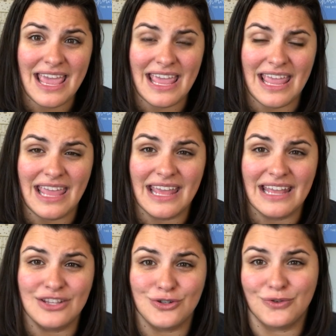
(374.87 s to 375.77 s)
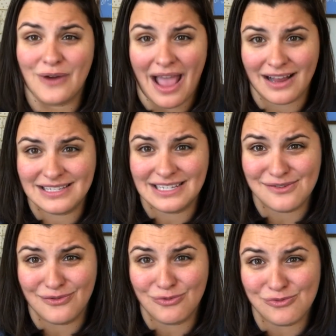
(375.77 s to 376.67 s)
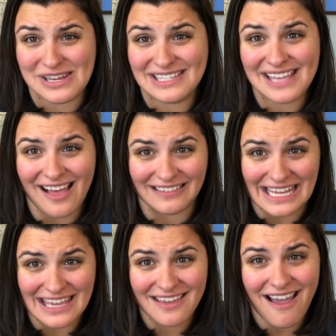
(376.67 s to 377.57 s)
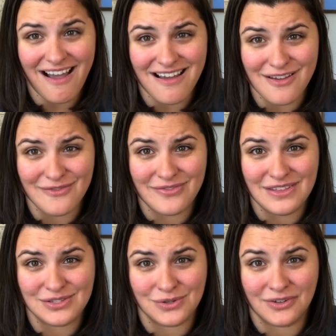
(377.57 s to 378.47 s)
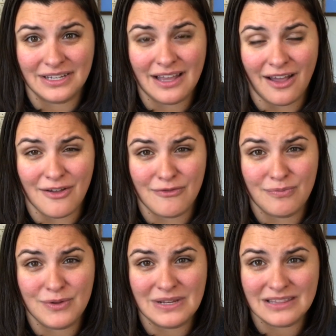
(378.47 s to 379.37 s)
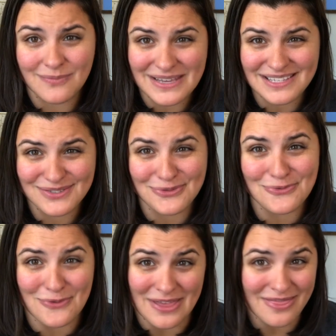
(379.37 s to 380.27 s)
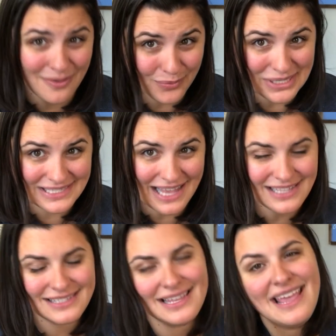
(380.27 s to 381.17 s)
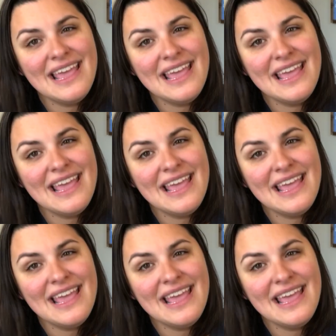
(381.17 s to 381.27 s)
a interactive retelling of the story of Beauty and the Beast with the princess.